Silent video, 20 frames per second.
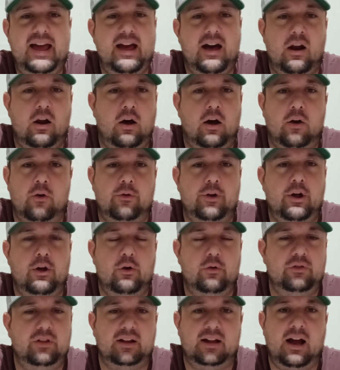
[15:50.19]
I don't
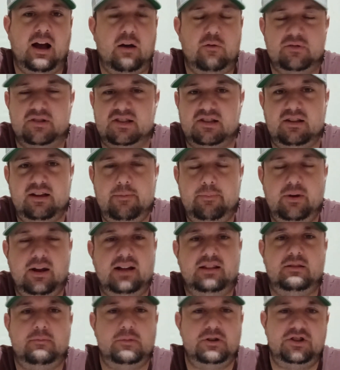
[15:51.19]
know. The guy was sleeping
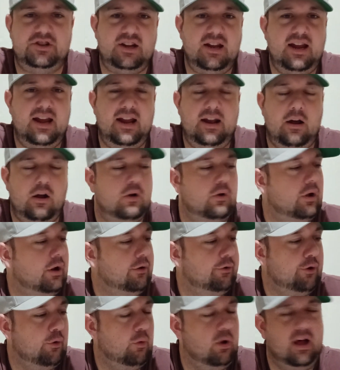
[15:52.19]
at the machine. I
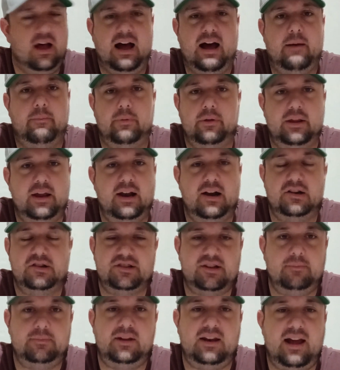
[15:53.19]
don't know what happened there.
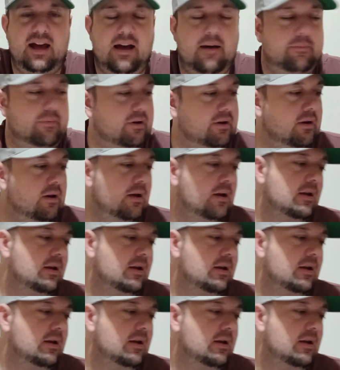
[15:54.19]
Something happened.